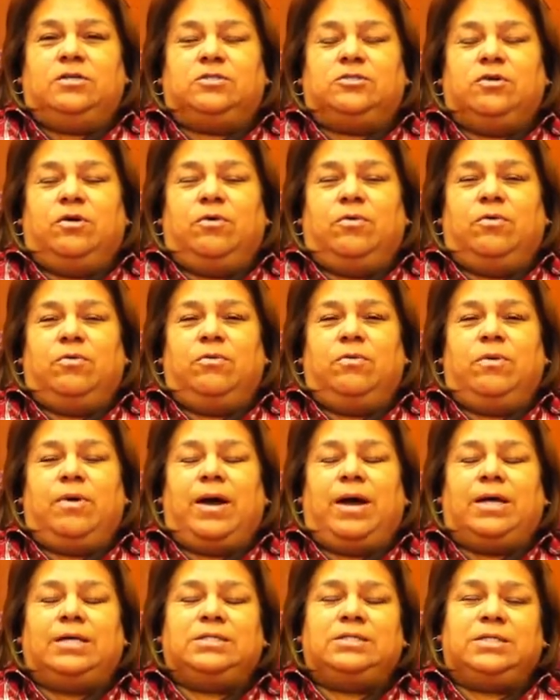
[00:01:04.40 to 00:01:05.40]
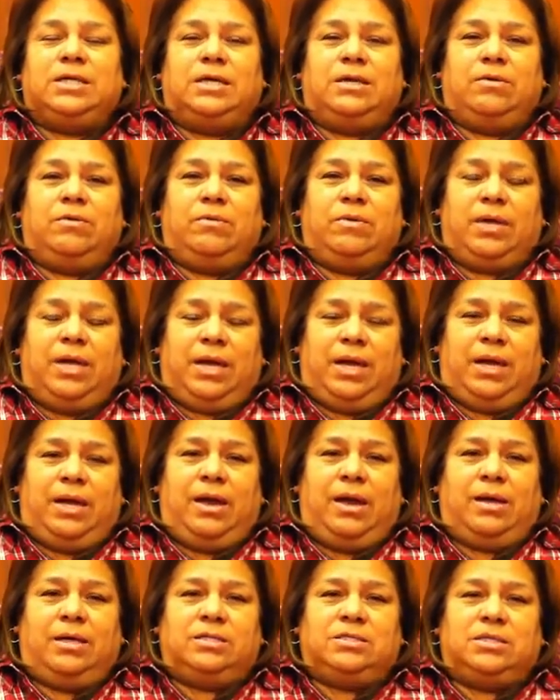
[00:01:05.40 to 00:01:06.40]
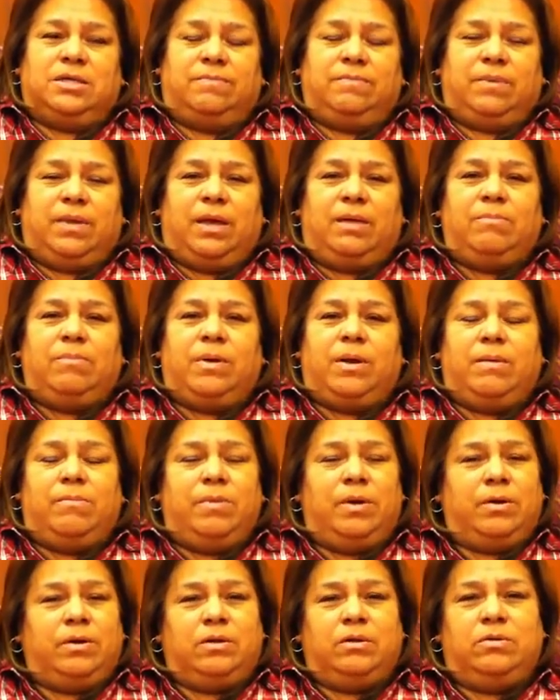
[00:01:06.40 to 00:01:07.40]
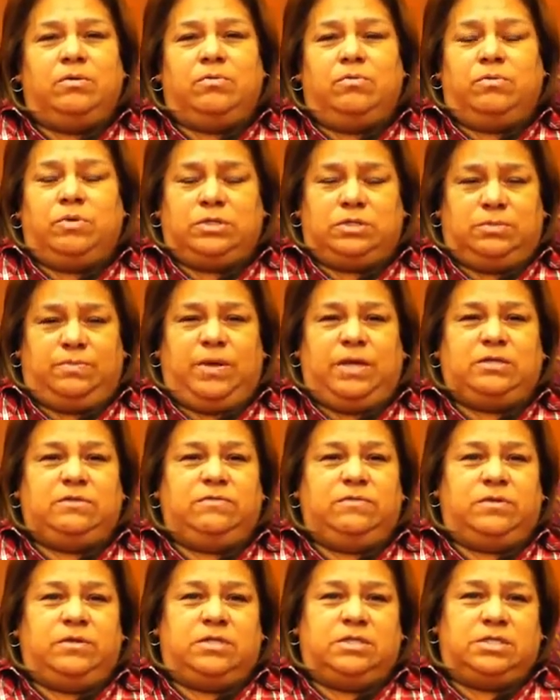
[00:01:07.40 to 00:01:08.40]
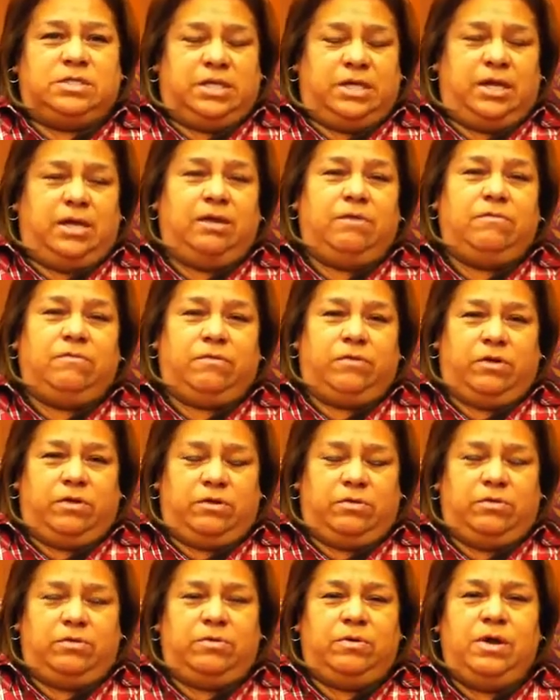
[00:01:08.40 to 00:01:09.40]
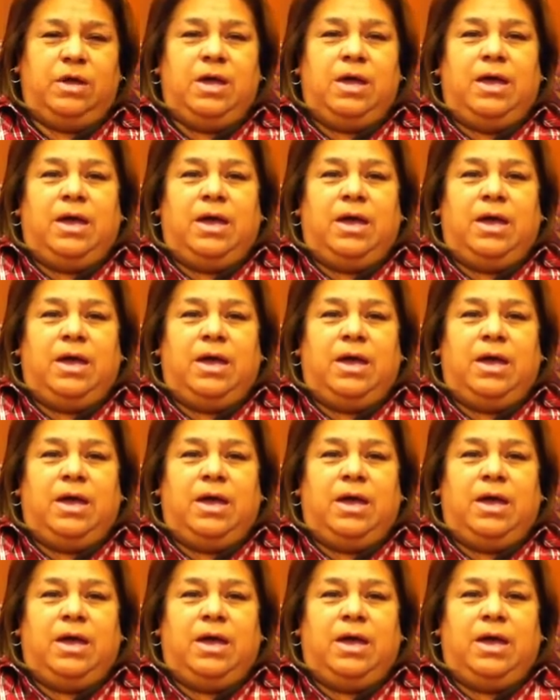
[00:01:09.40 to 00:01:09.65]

So I said, okay, I accept that, but I'm here to do what's best for the city and for you,